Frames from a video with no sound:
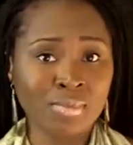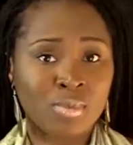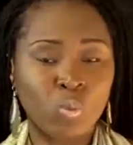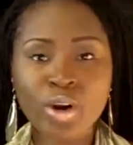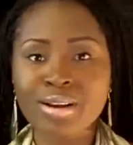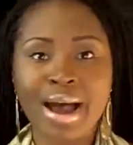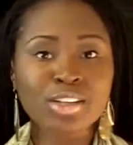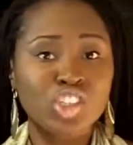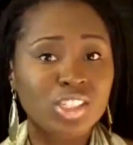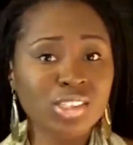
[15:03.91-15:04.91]
We're not
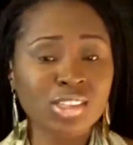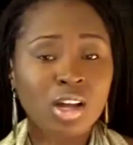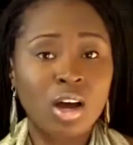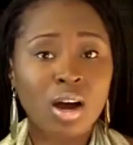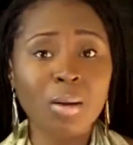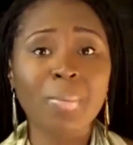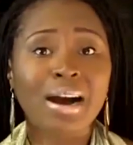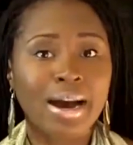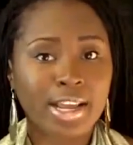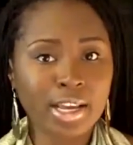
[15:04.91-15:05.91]
just a
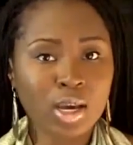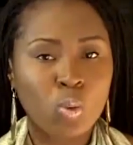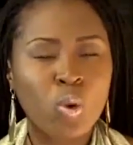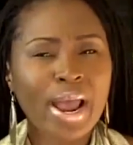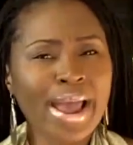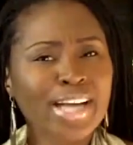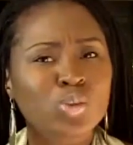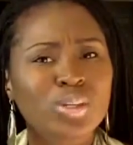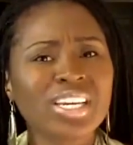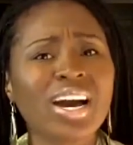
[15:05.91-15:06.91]
body, we're
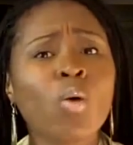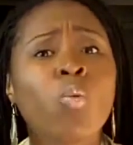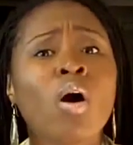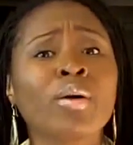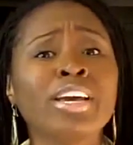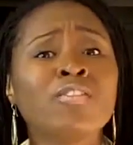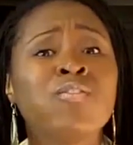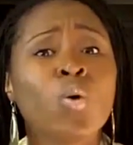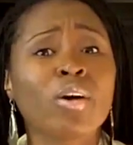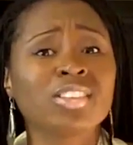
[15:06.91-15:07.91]
actually a walking
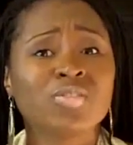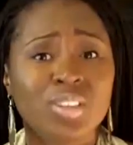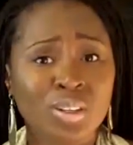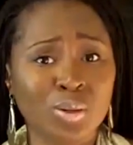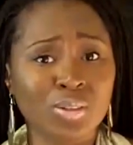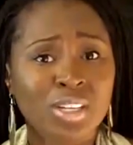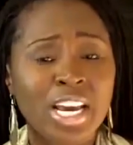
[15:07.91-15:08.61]
force field.